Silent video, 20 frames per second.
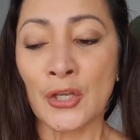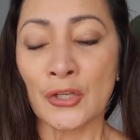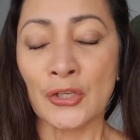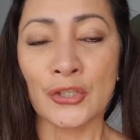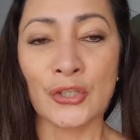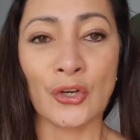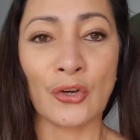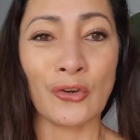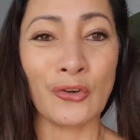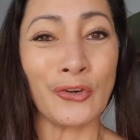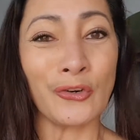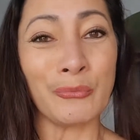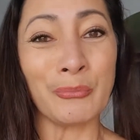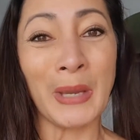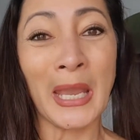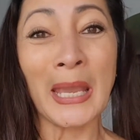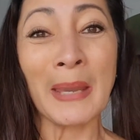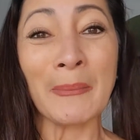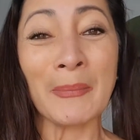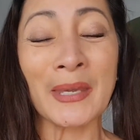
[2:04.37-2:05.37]
So, or
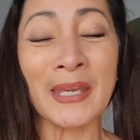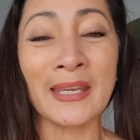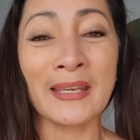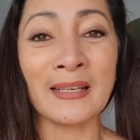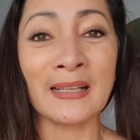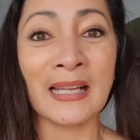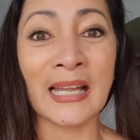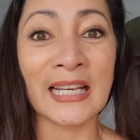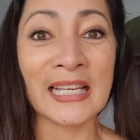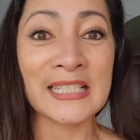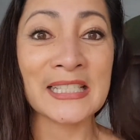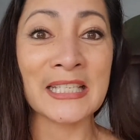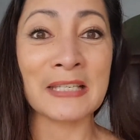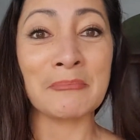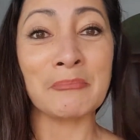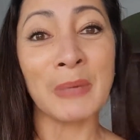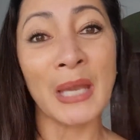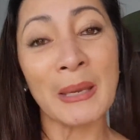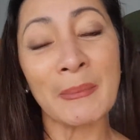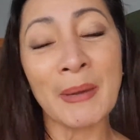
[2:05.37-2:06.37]
maybe, like I
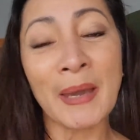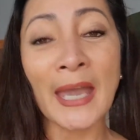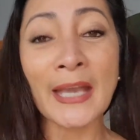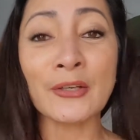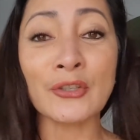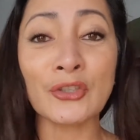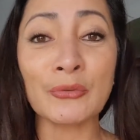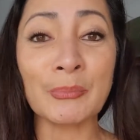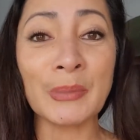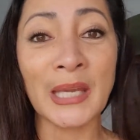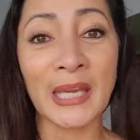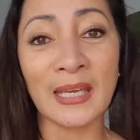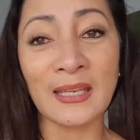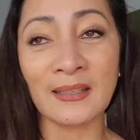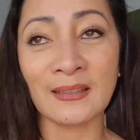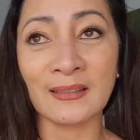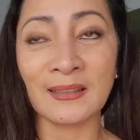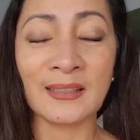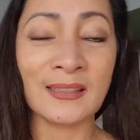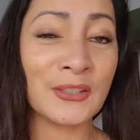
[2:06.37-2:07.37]
said, maybe I could be
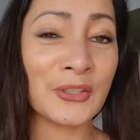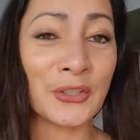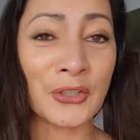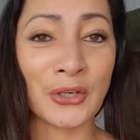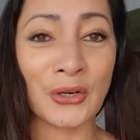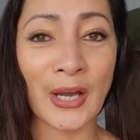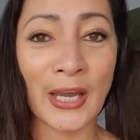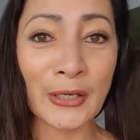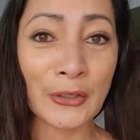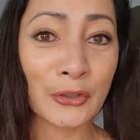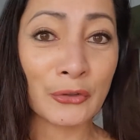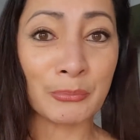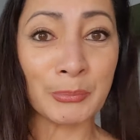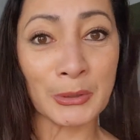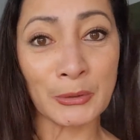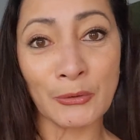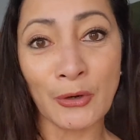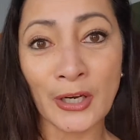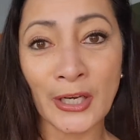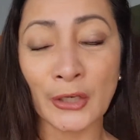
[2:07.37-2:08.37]
in, you know, I could
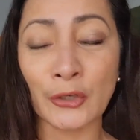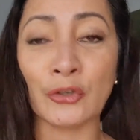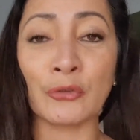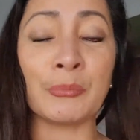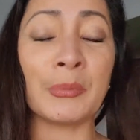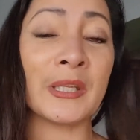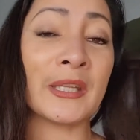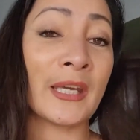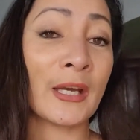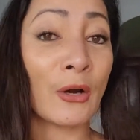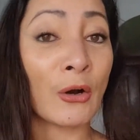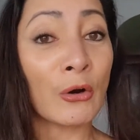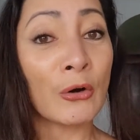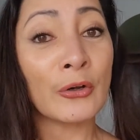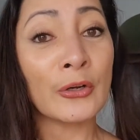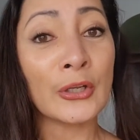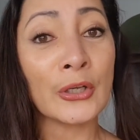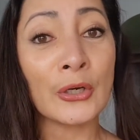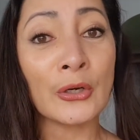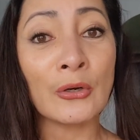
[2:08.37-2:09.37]
be wrong. It could be the
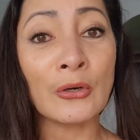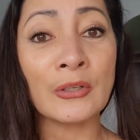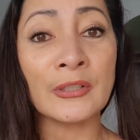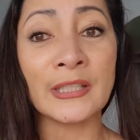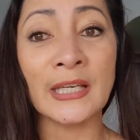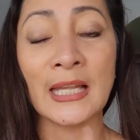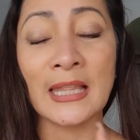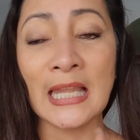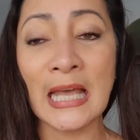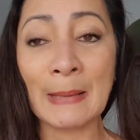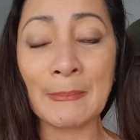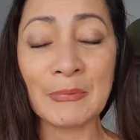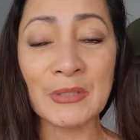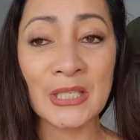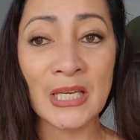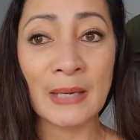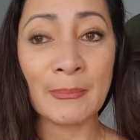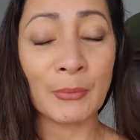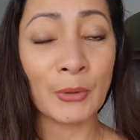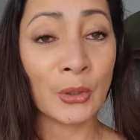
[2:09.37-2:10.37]
audio, the
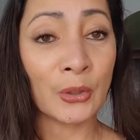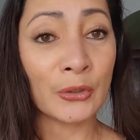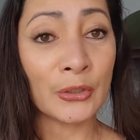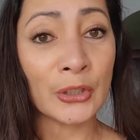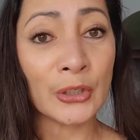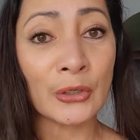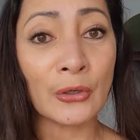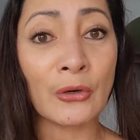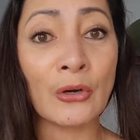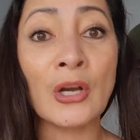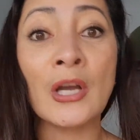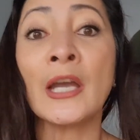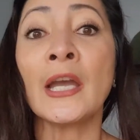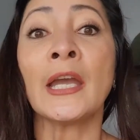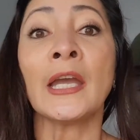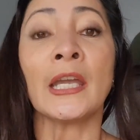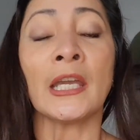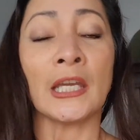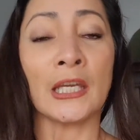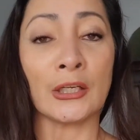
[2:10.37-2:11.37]
laptop audio.
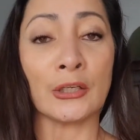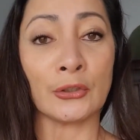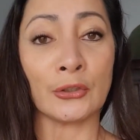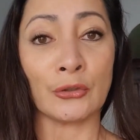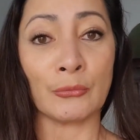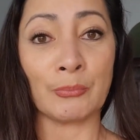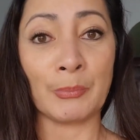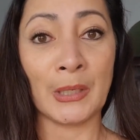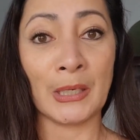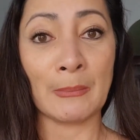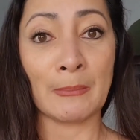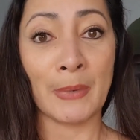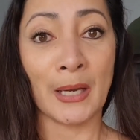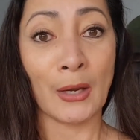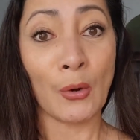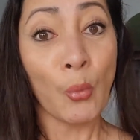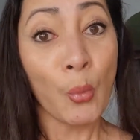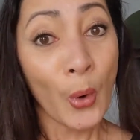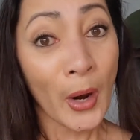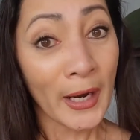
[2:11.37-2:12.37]
It could be
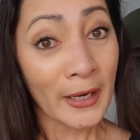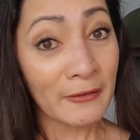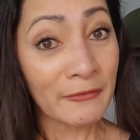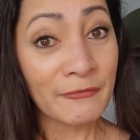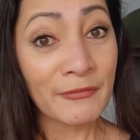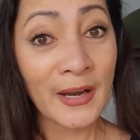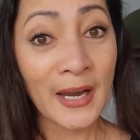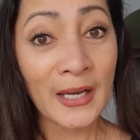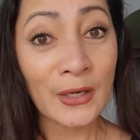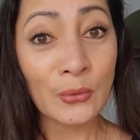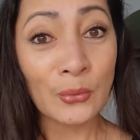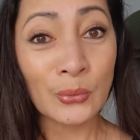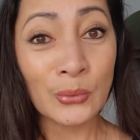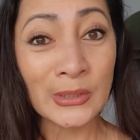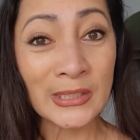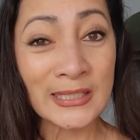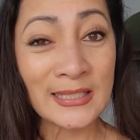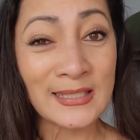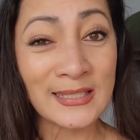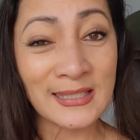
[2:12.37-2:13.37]
my Wi-Fi
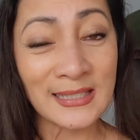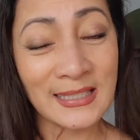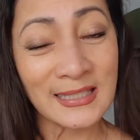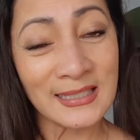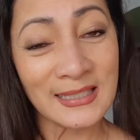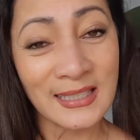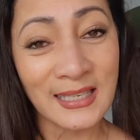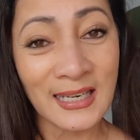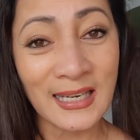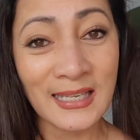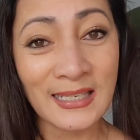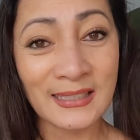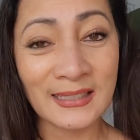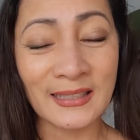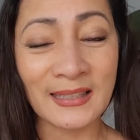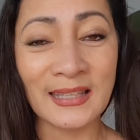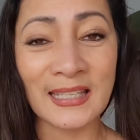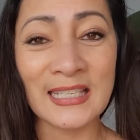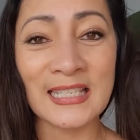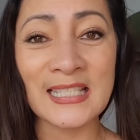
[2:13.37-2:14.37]
weak signal
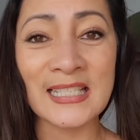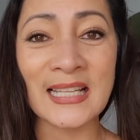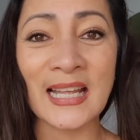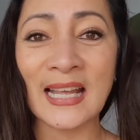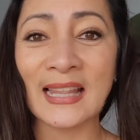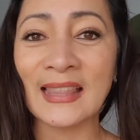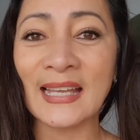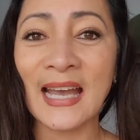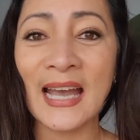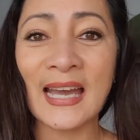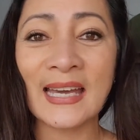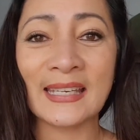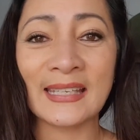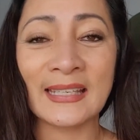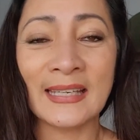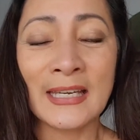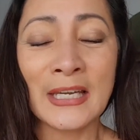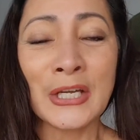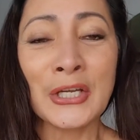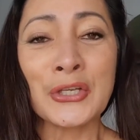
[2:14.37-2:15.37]
and things like that.
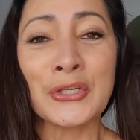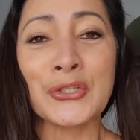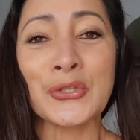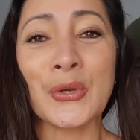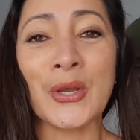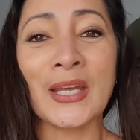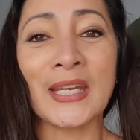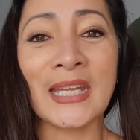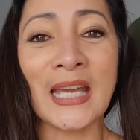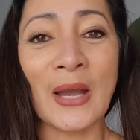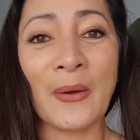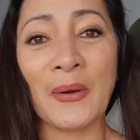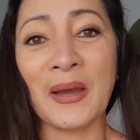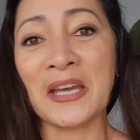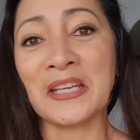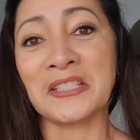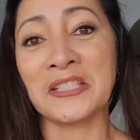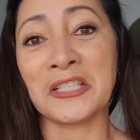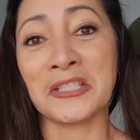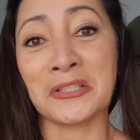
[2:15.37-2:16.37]
So anyhow,
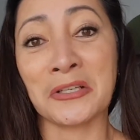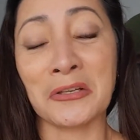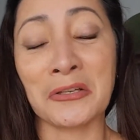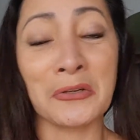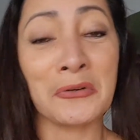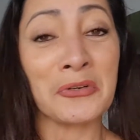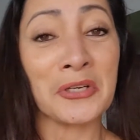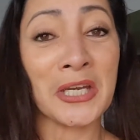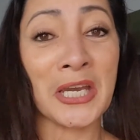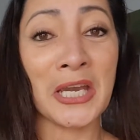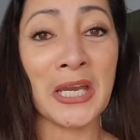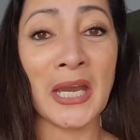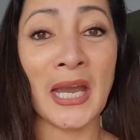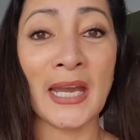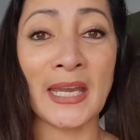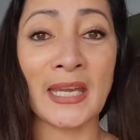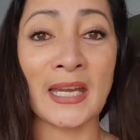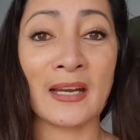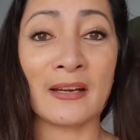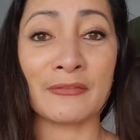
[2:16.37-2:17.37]
I just thought, okay,
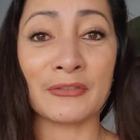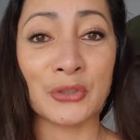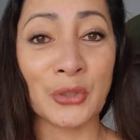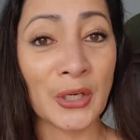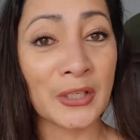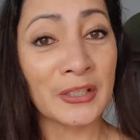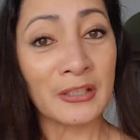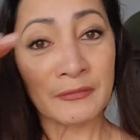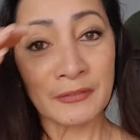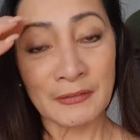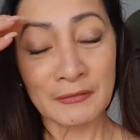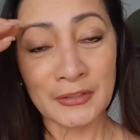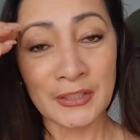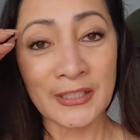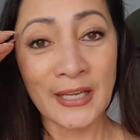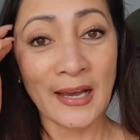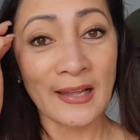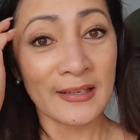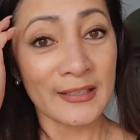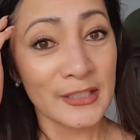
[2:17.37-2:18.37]
I have
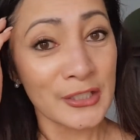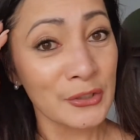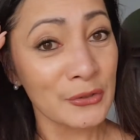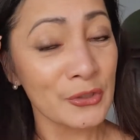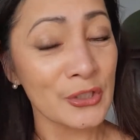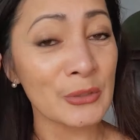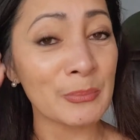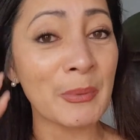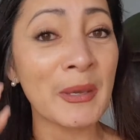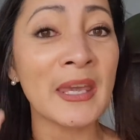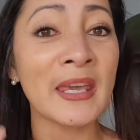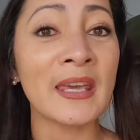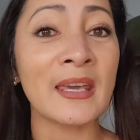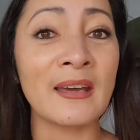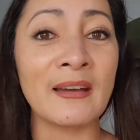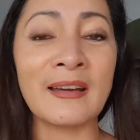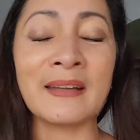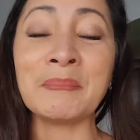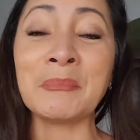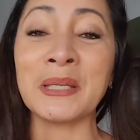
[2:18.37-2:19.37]
$250 to
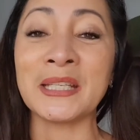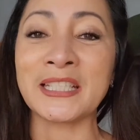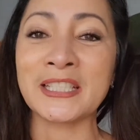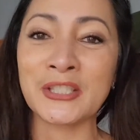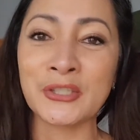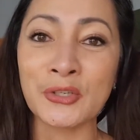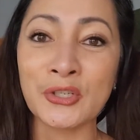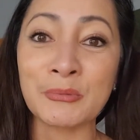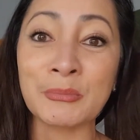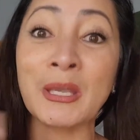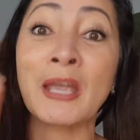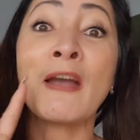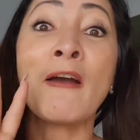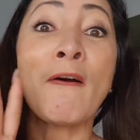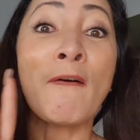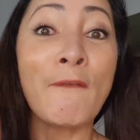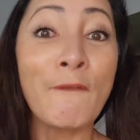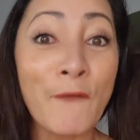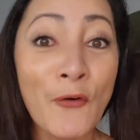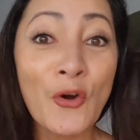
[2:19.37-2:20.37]
spend. I mean, excuse me,
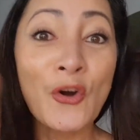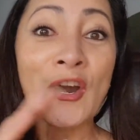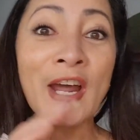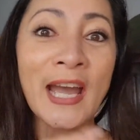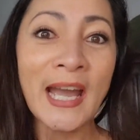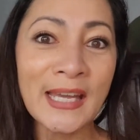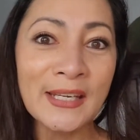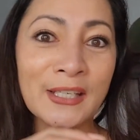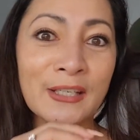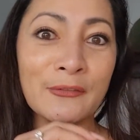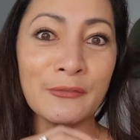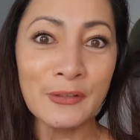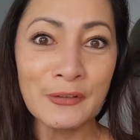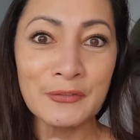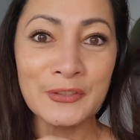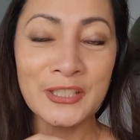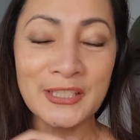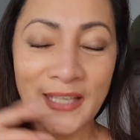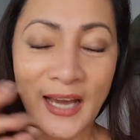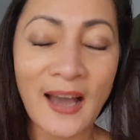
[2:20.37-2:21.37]

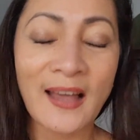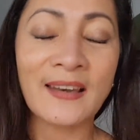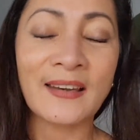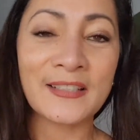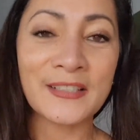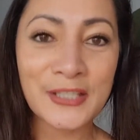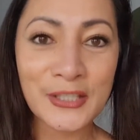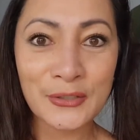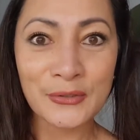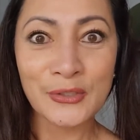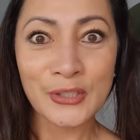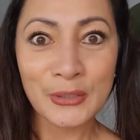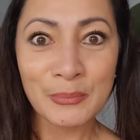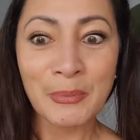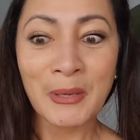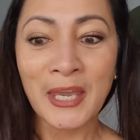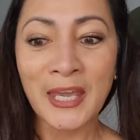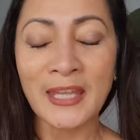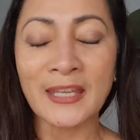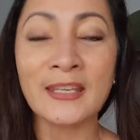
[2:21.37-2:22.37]
$450 to
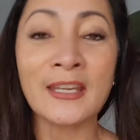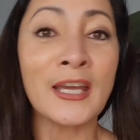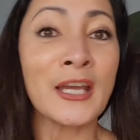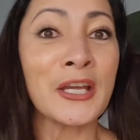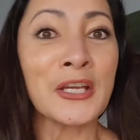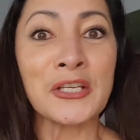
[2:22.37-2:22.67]
spend.